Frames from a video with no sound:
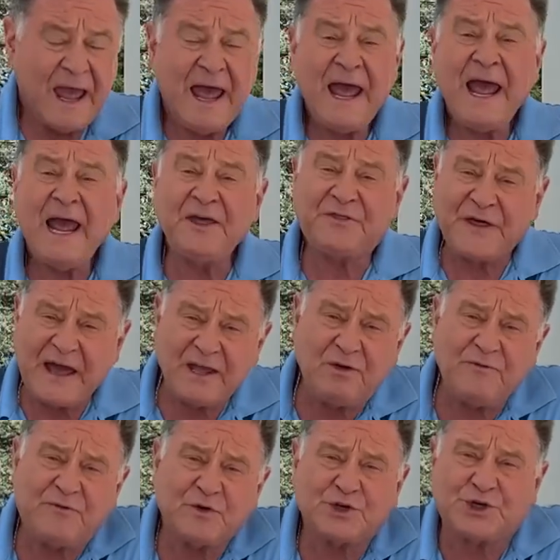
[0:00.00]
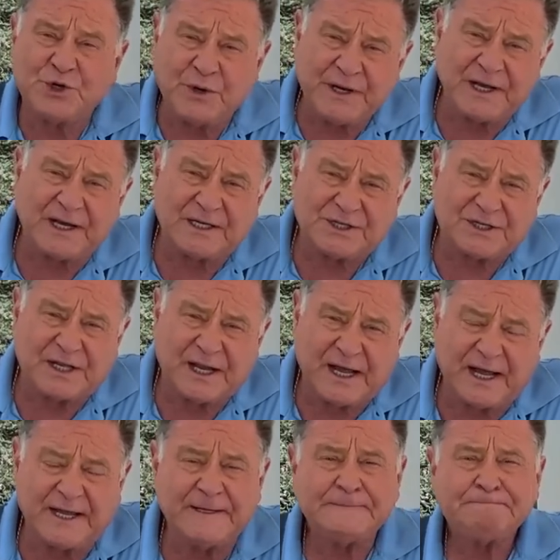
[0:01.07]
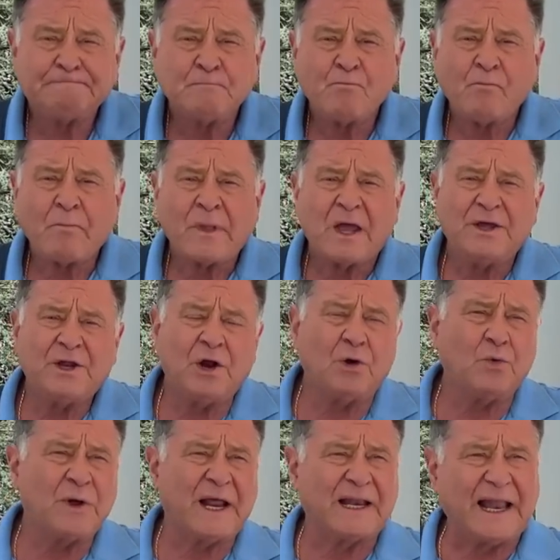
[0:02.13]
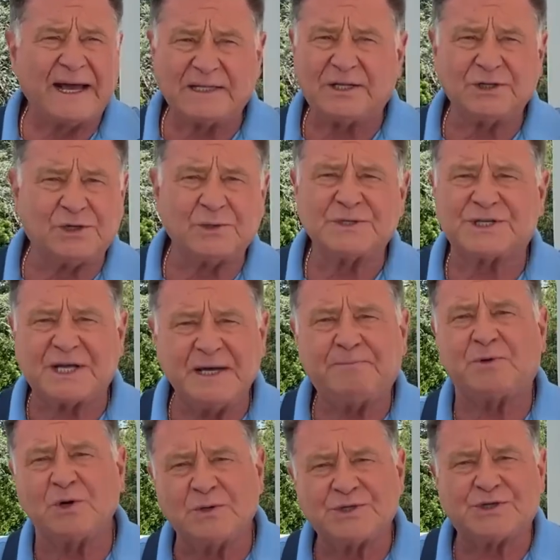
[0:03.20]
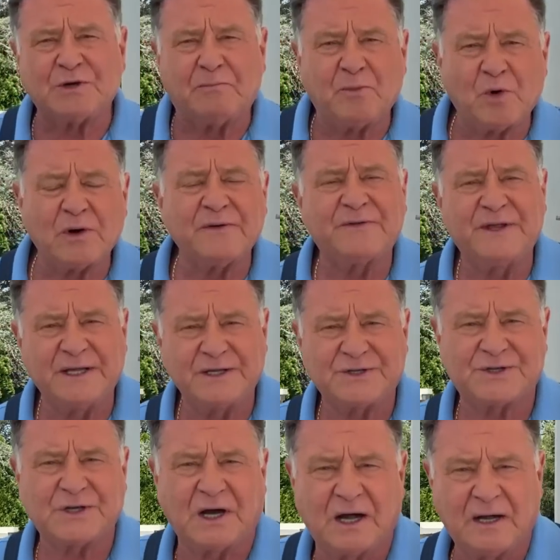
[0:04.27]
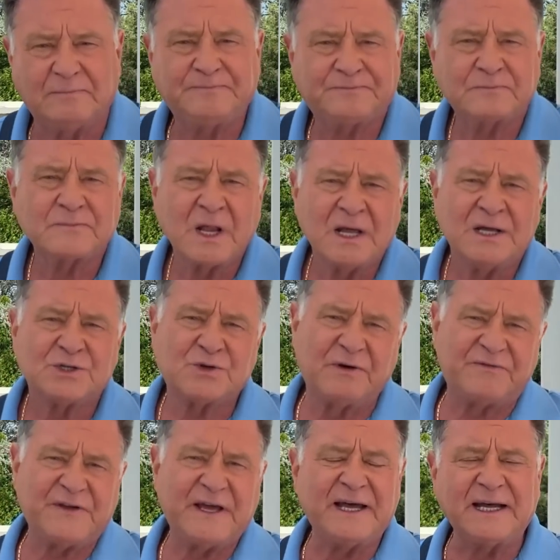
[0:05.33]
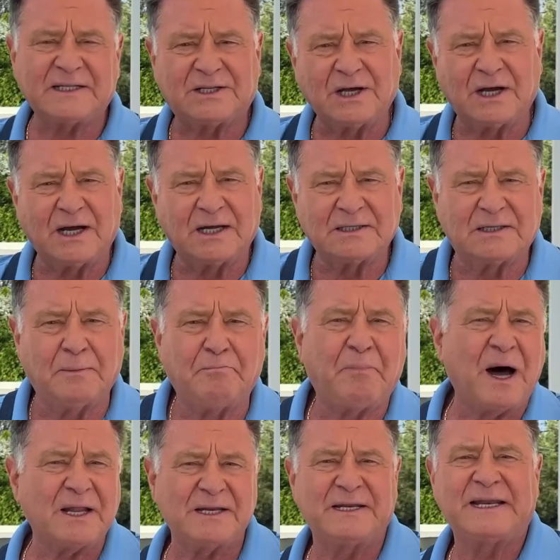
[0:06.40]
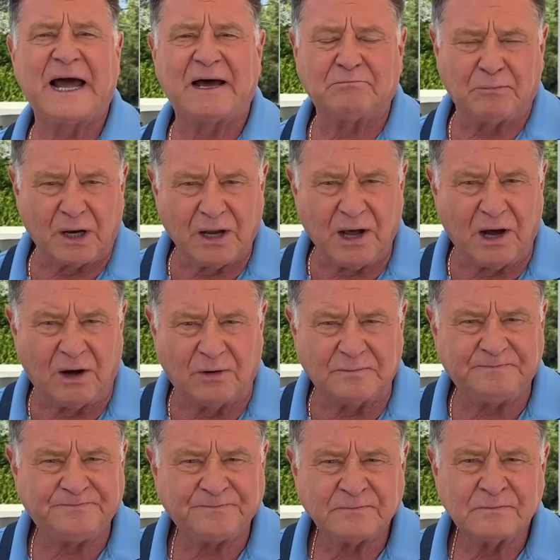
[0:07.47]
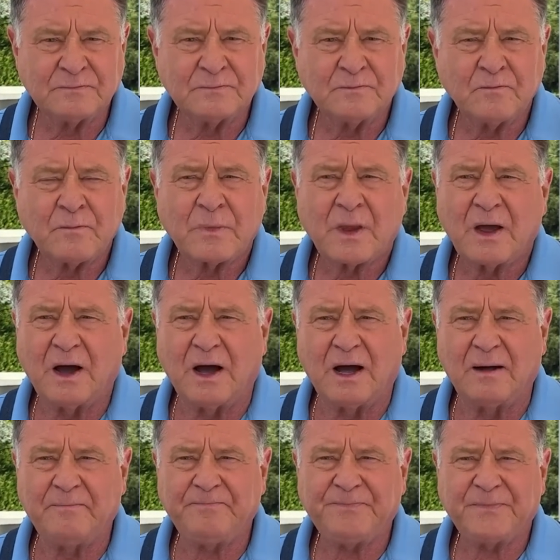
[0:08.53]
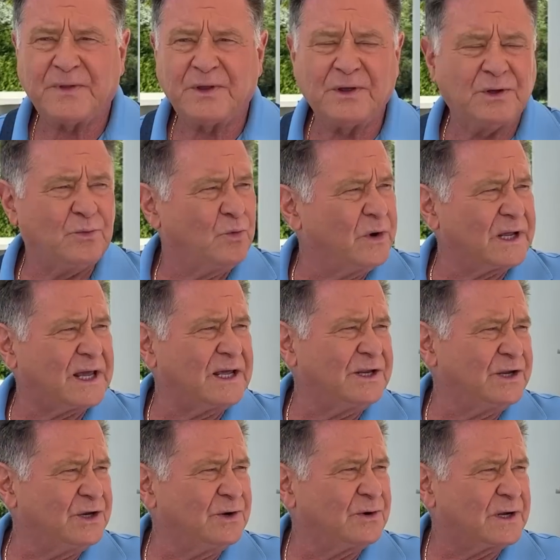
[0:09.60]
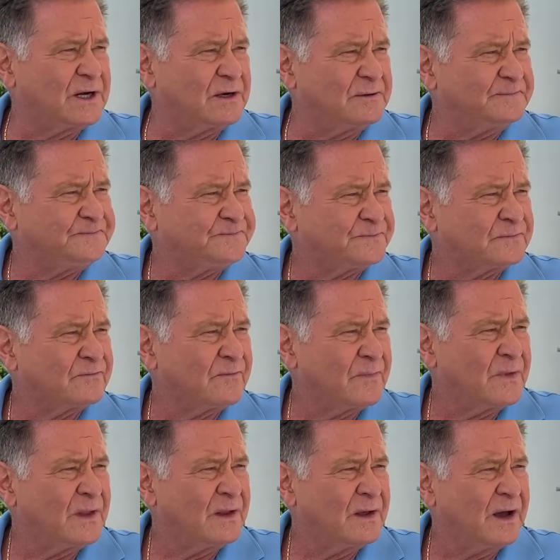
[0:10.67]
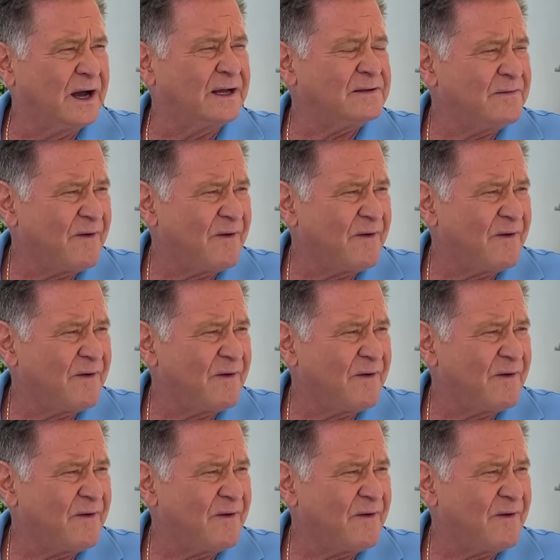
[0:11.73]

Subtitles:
Hey, thank you for joining us today. You know, what I'd like to do is keep doing some more of these. So if you hit the button down below, what can you do, Karen? Huh?